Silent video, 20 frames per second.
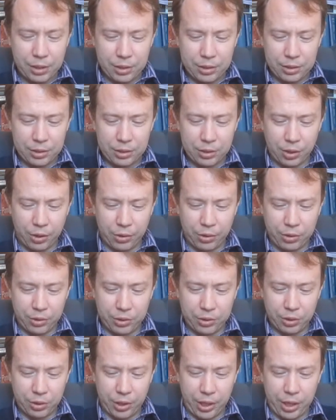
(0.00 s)

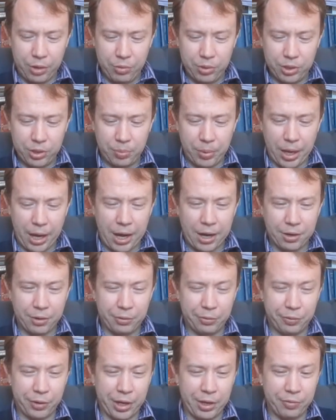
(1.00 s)
So he was a bit out
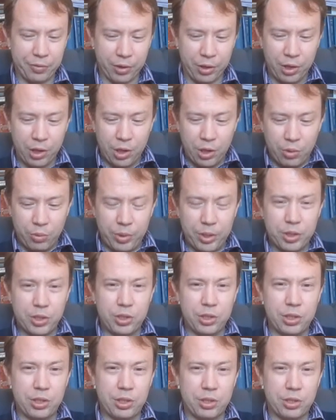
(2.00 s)
of favor, which
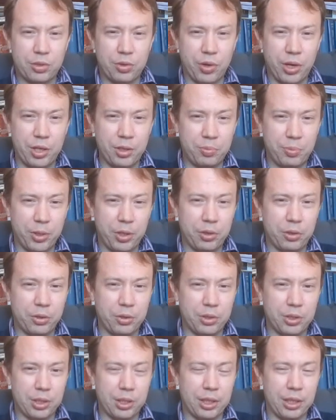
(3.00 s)
is strange
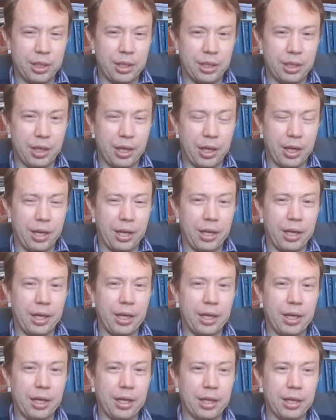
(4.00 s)
because
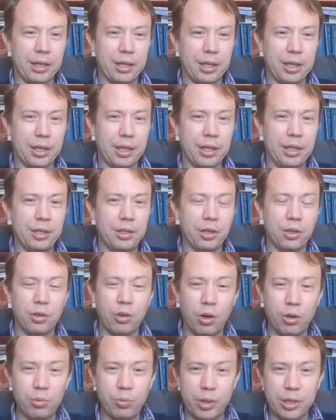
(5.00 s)
in the
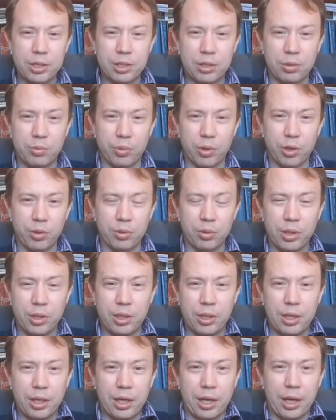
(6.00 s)
non-Western world,
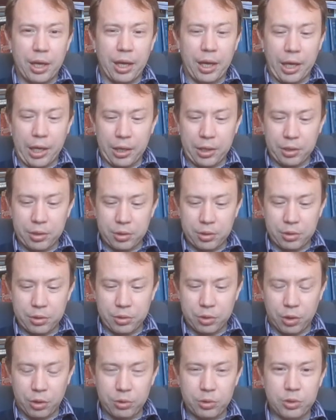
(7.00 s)

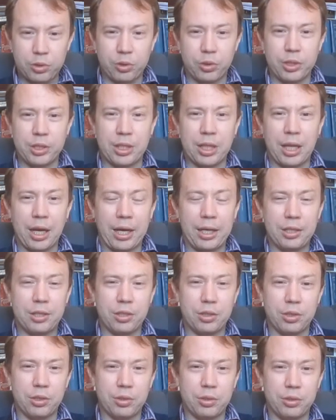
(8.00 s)
Tolstoy's
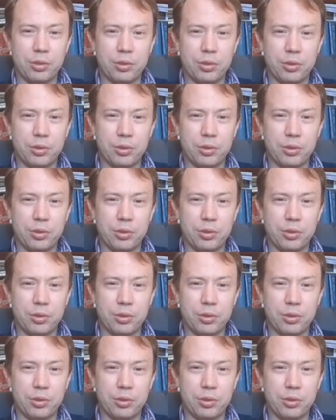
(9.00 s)
later